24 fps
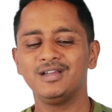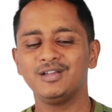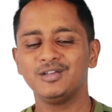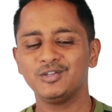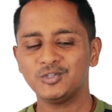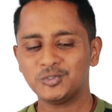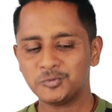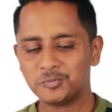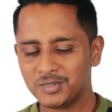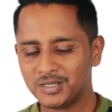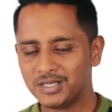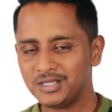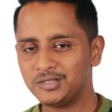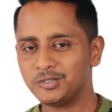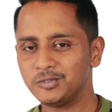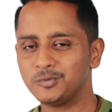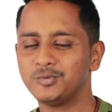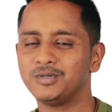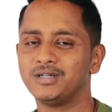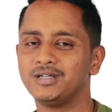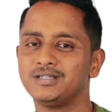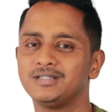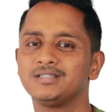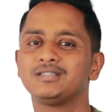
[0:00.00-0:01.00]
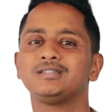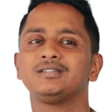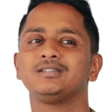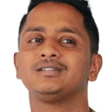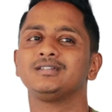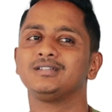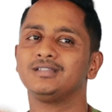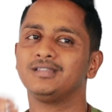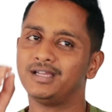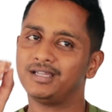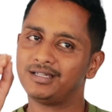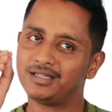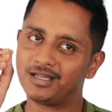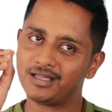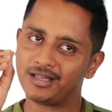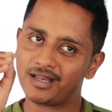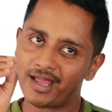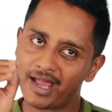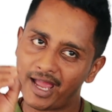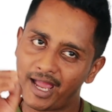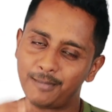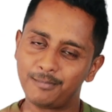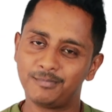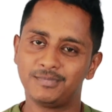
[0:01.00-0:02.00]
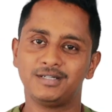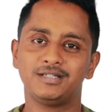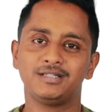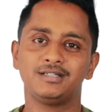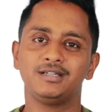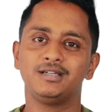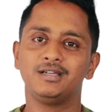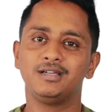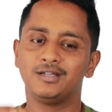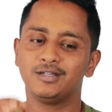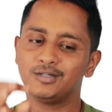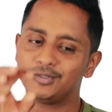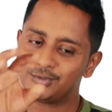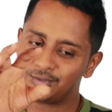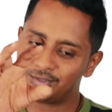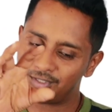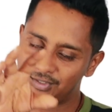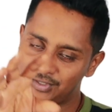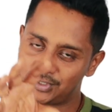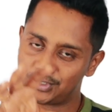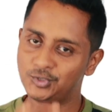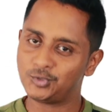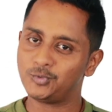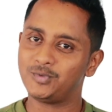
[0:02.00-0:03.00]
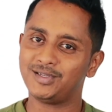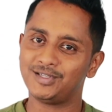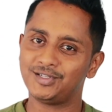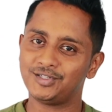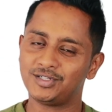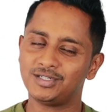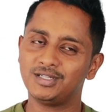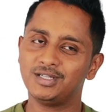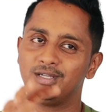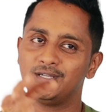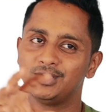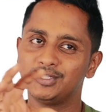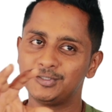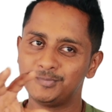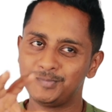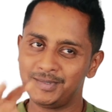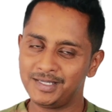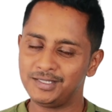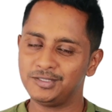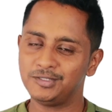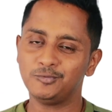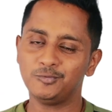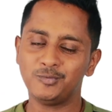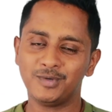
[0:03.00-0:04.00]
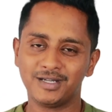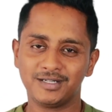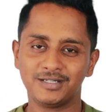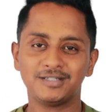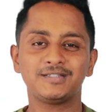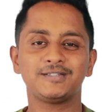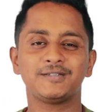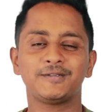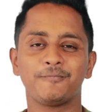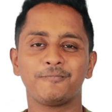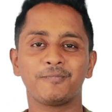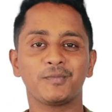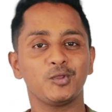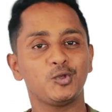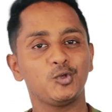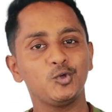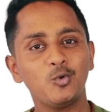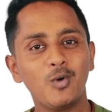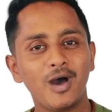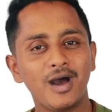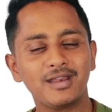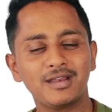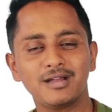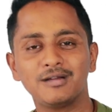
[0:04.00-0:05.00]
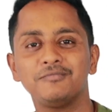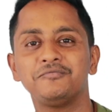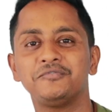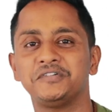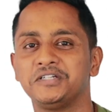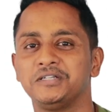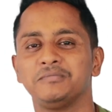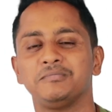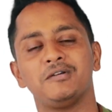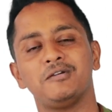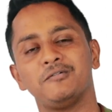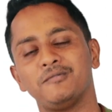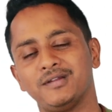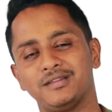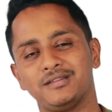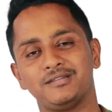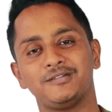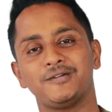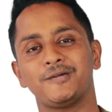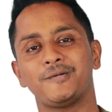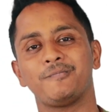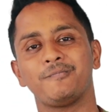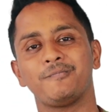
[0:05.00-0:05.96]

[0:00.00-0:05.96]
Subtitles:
Speak the words that are apt to the situation. Speak the words you are comfortable with.